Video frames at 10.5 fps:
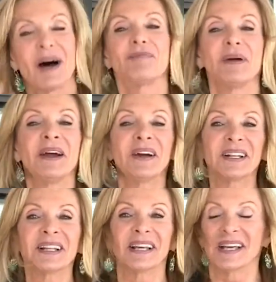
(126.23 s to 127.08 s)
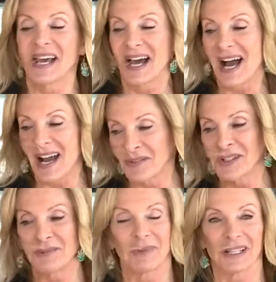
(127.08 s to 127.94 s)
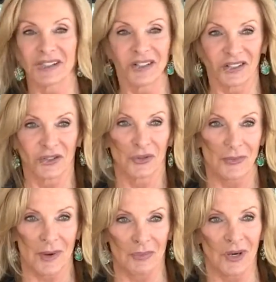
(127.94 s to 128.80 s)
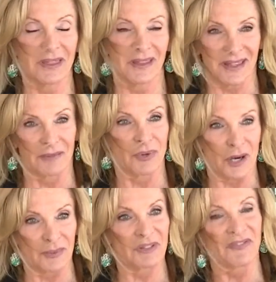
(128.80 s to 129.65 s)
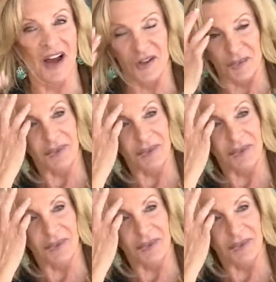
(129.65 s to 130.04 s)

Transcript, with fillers: Apparently, I wouldn't make a good crew member. I think they'd probably fire